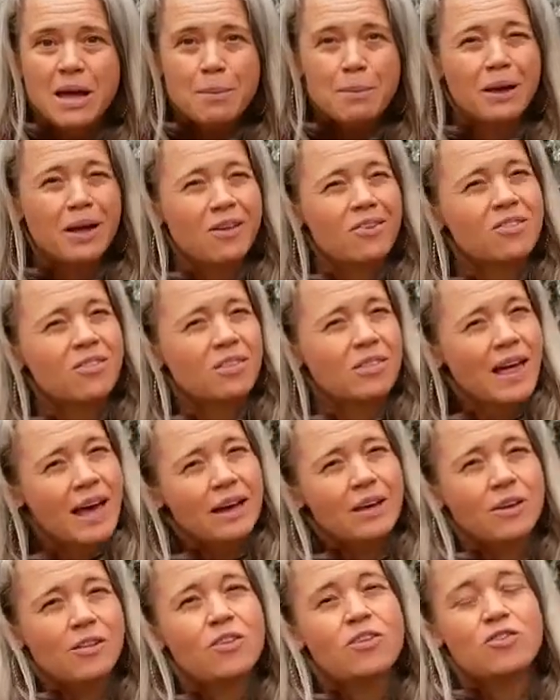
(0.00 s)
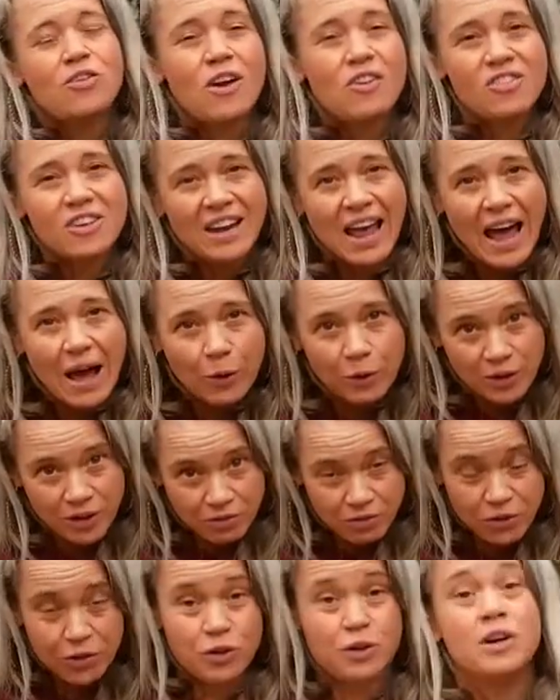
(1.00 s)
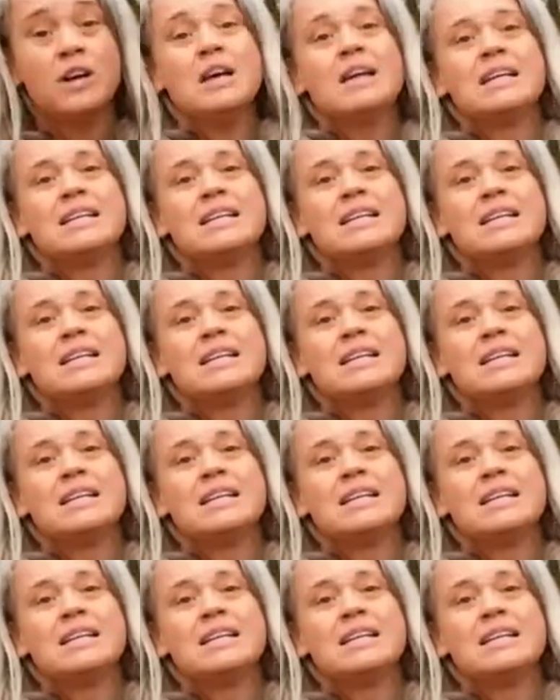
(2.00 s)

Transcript: because that could stress it out if you're